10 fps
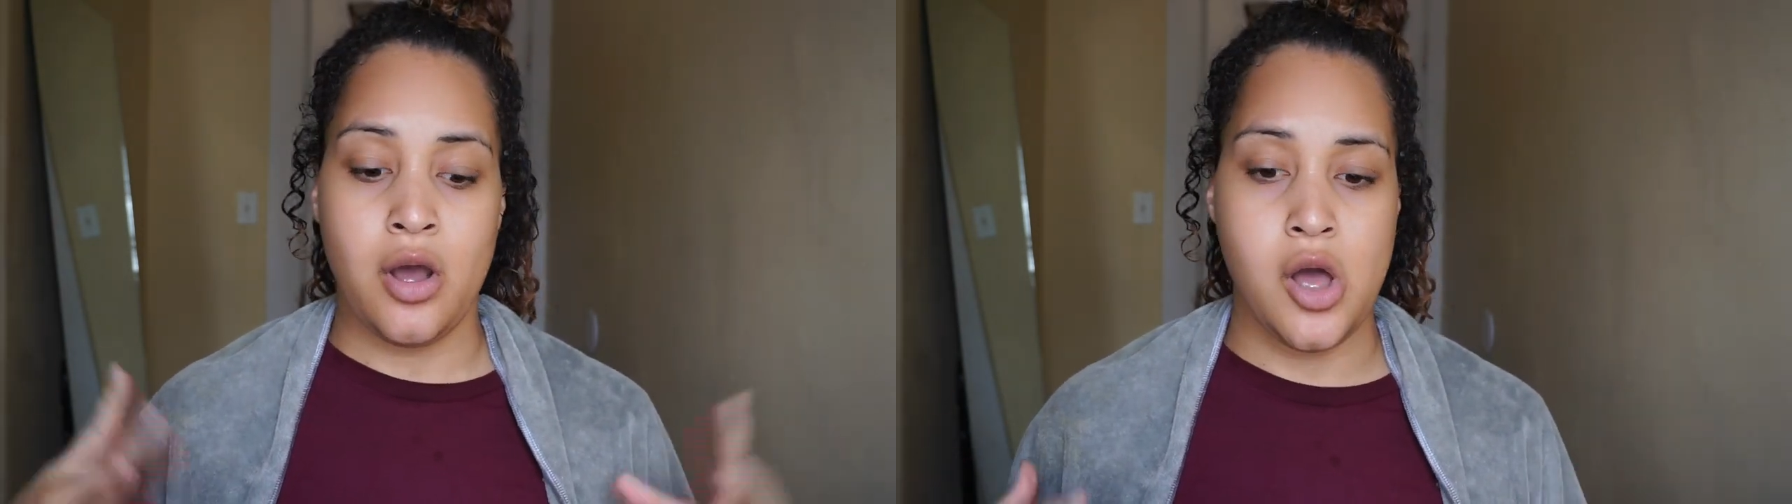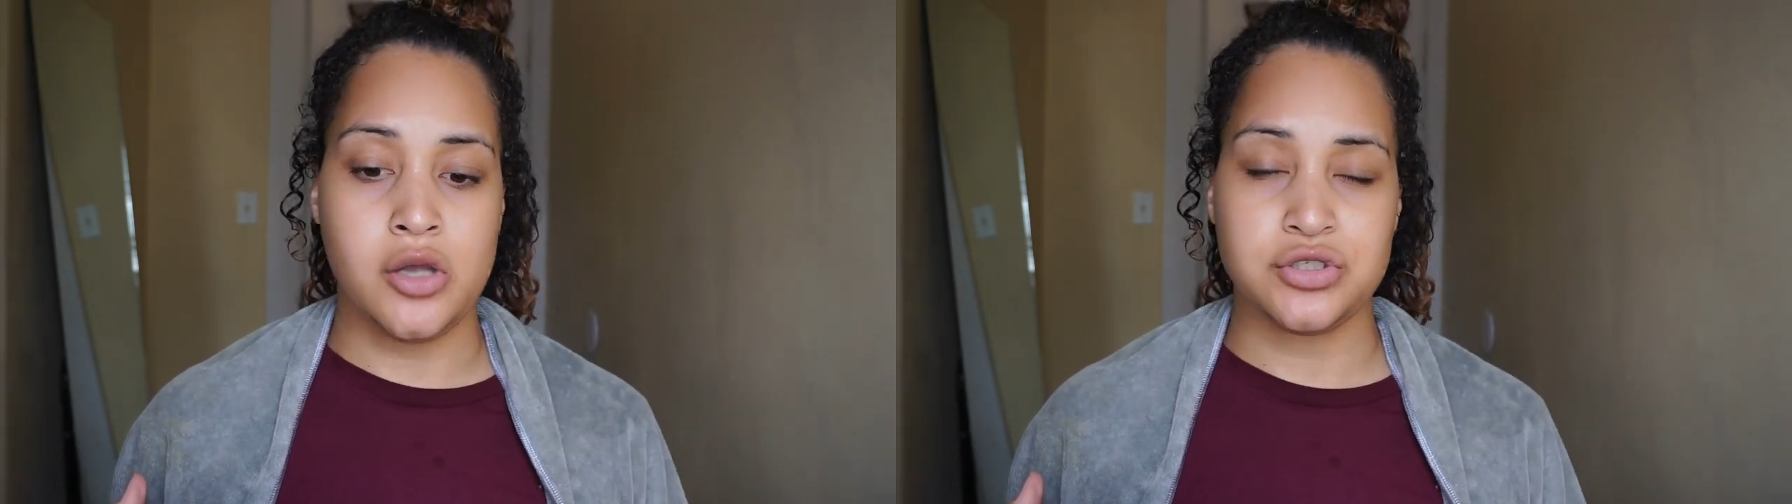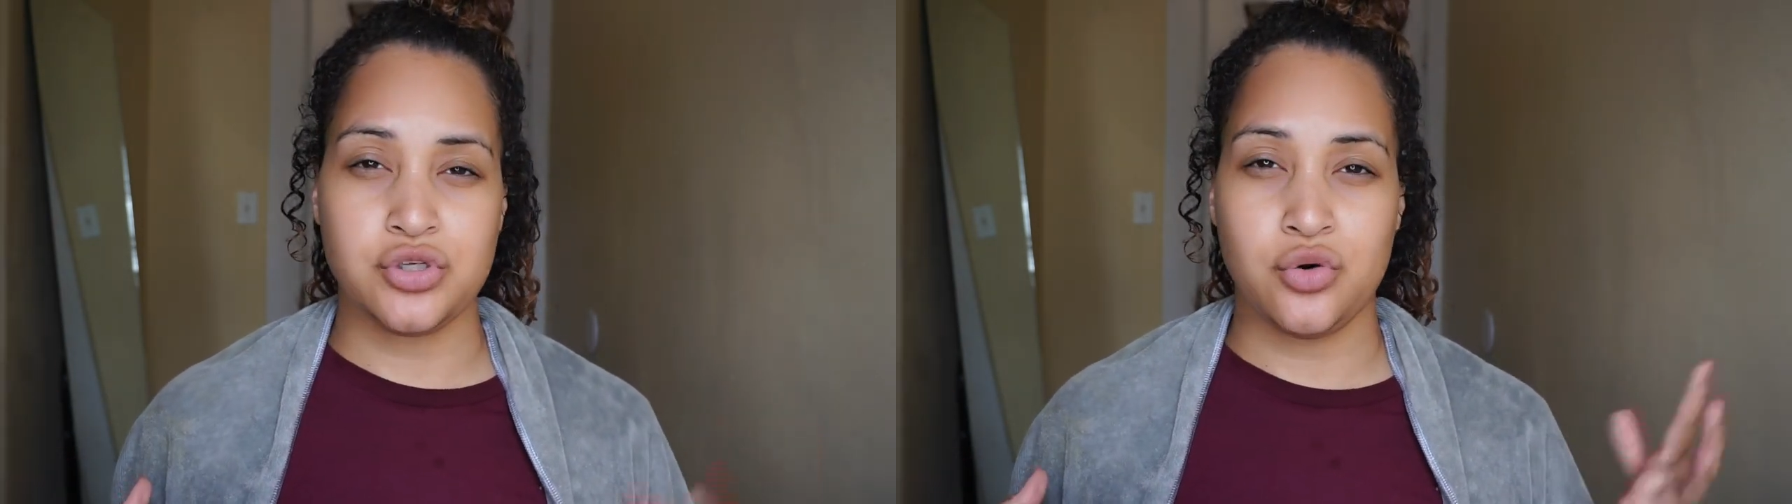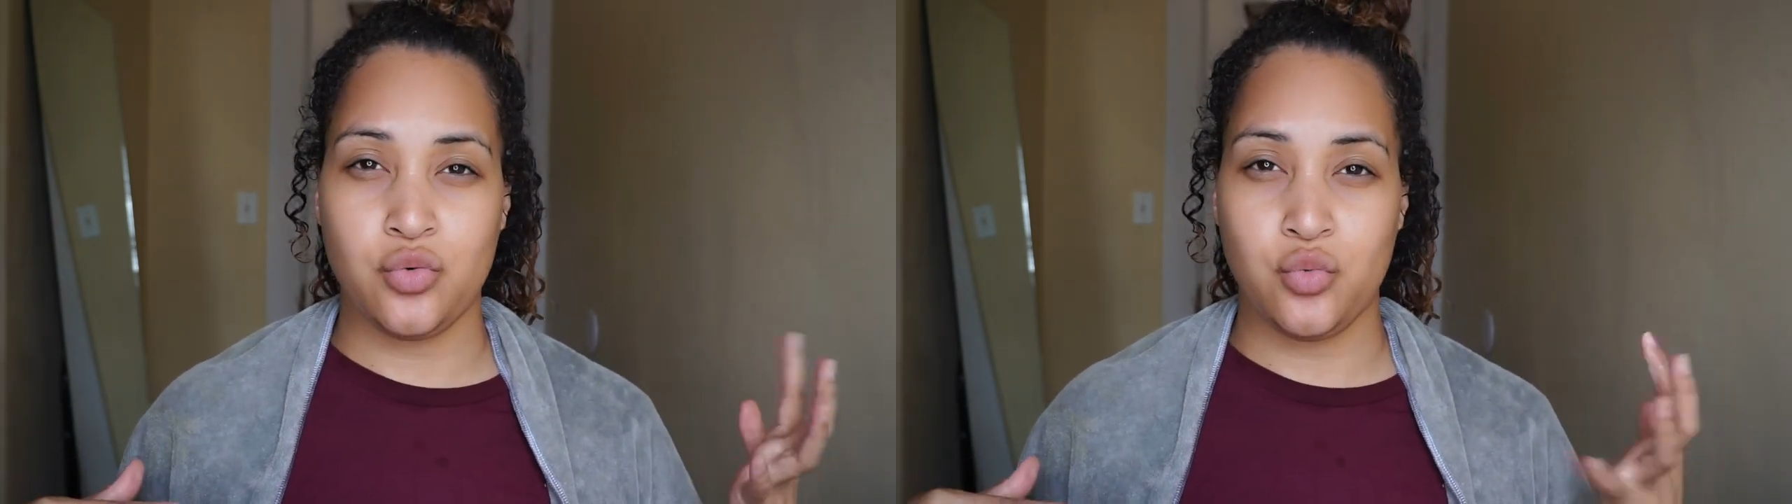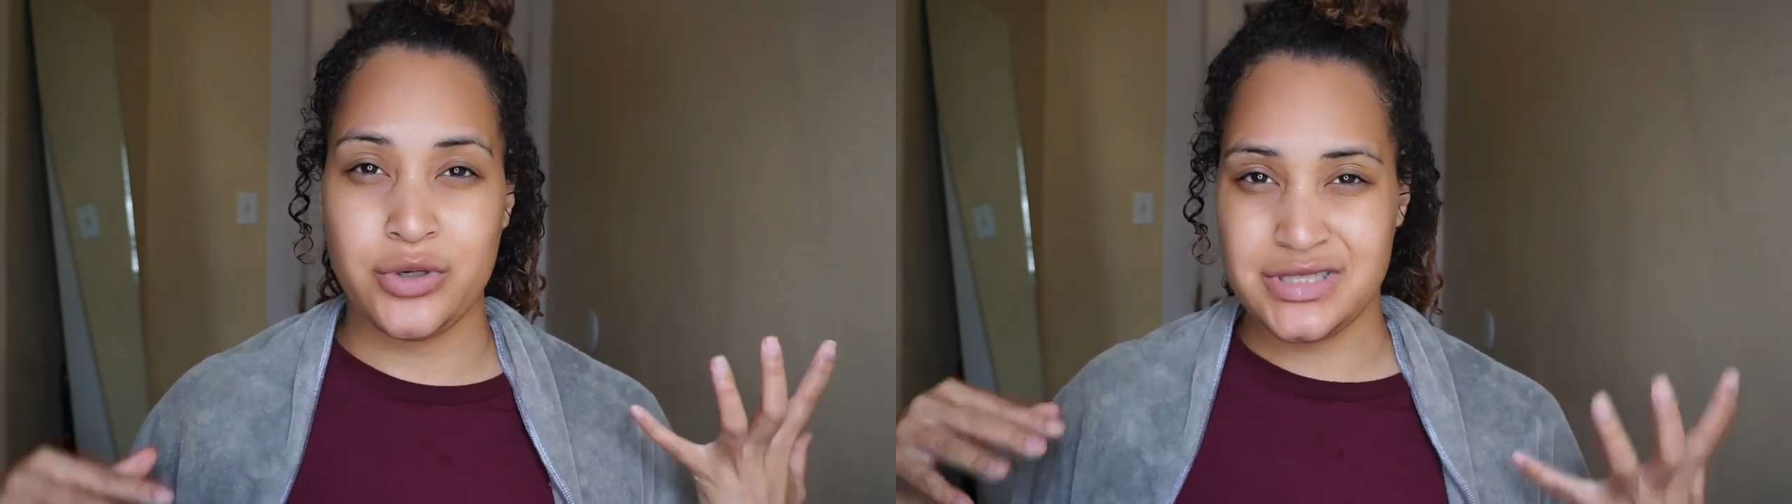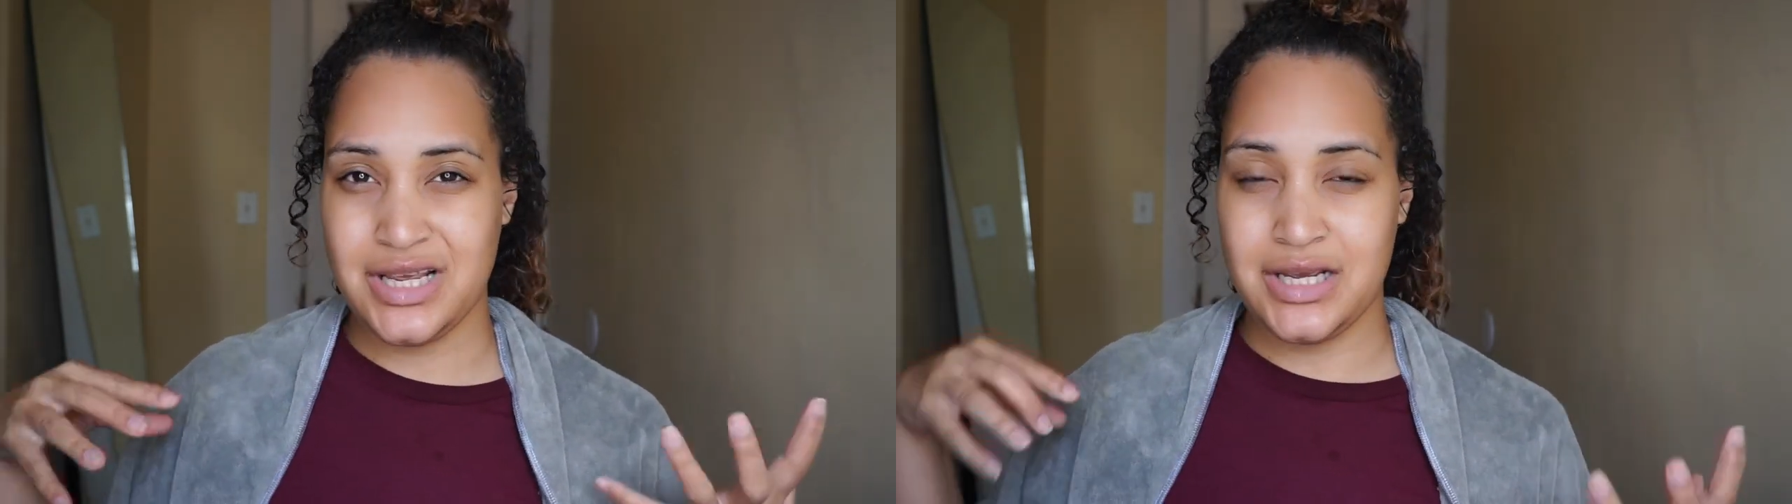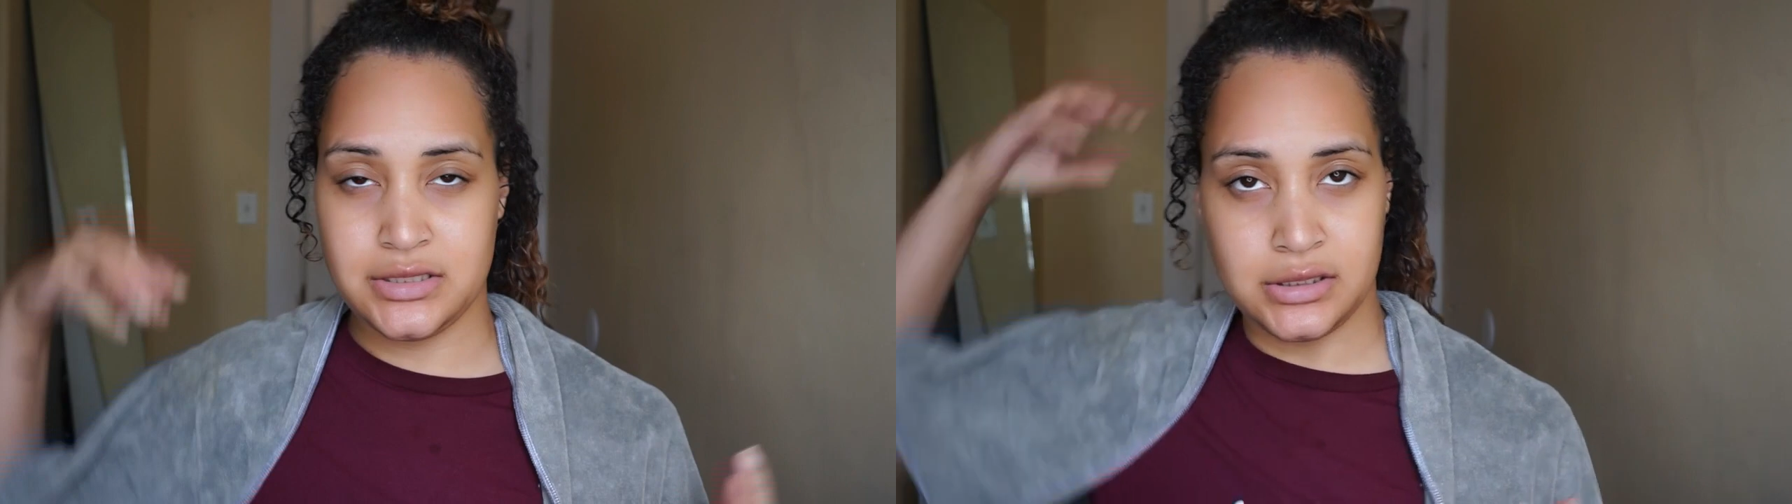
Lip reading: Also, once I get